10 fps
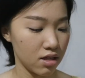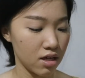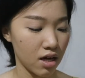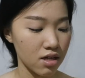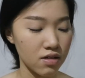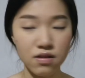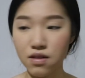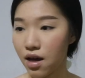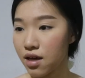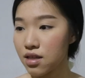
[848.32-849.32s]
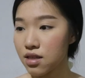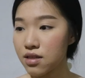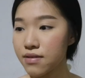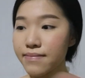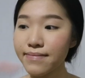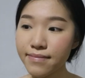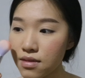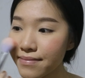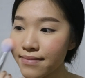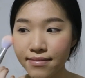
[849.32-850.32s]
The other side. The
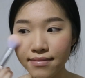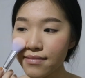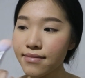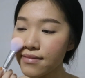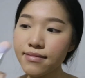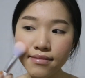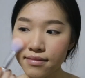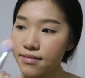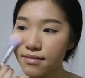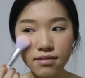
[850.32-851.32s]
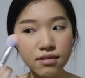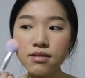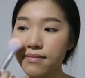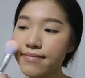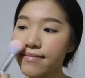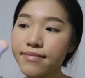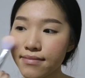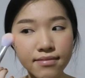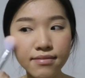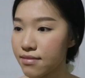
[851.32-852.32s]
dreams that we
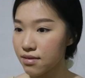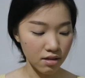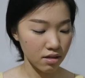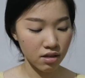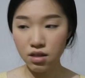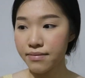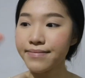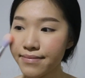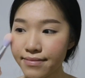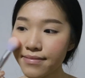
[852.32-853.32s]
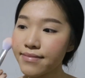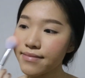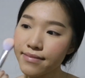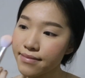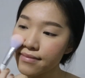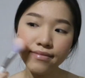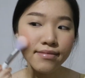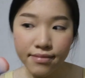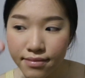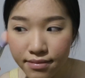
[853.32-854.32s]
dreamed under stars
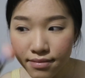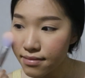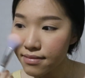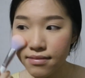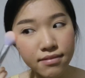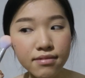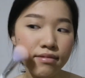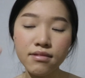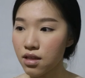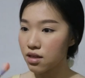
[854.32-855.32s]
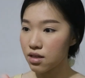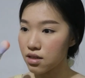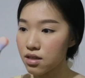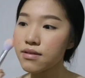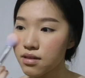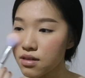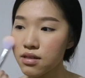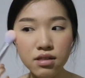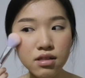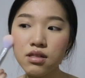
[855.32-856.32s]
above. So
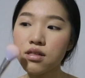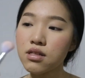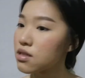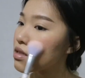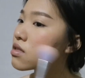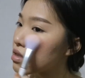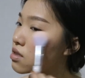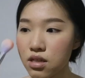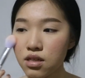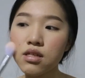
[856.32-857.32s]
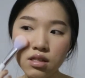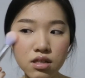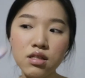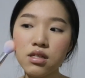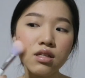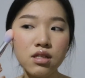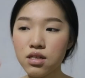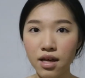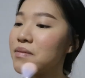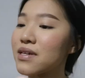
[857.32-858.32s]
now I have no
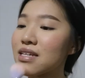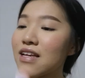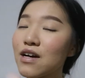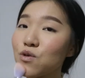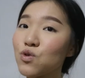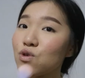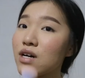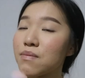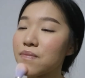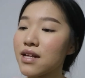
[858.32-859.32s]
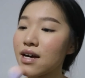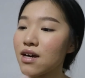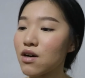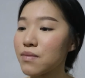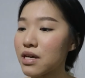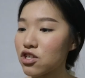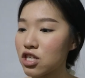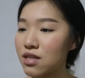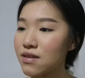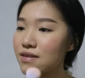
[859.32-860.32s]
regrets. Biasanya aku juga apply on my
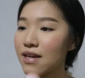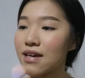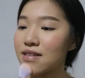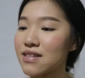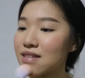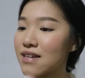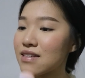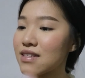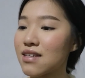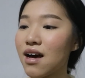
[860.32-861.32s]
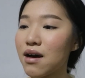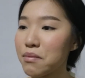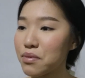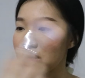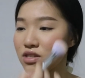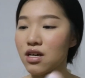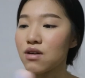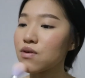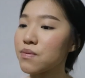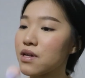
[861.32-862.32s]
chin, kayak sisa-sisa blushnya
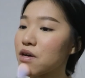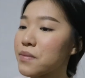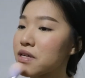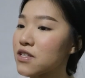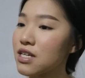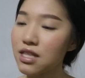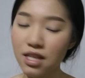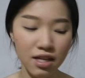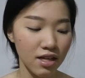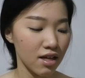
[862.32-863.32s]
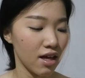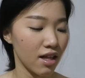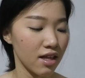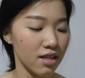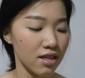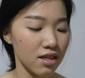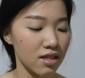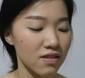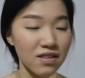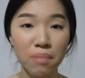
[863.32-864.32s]
aku apply on my chin. And then
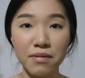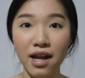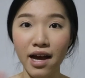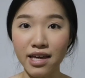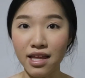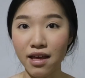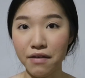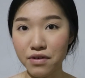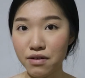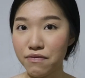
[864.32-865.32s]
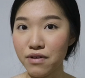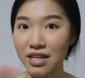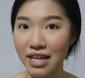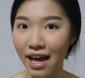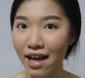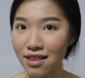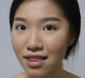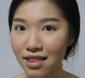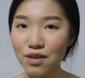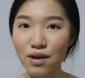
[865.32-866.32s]
the step that I can never forget
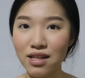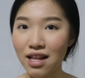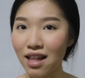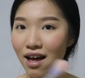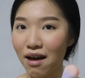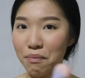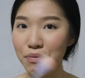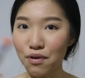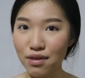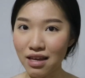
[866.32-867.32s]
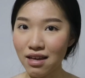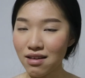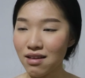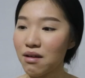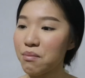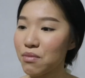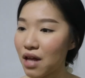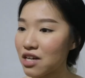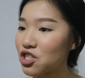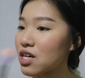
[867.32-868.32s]
itu adalah putting
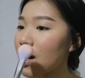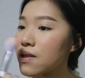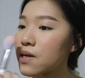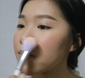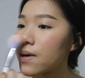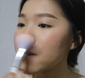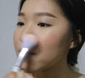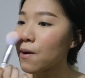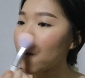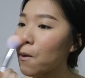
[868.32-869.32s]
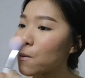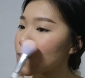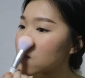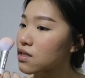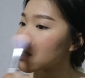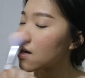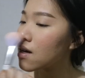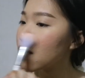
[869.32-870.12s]
blush under my nose.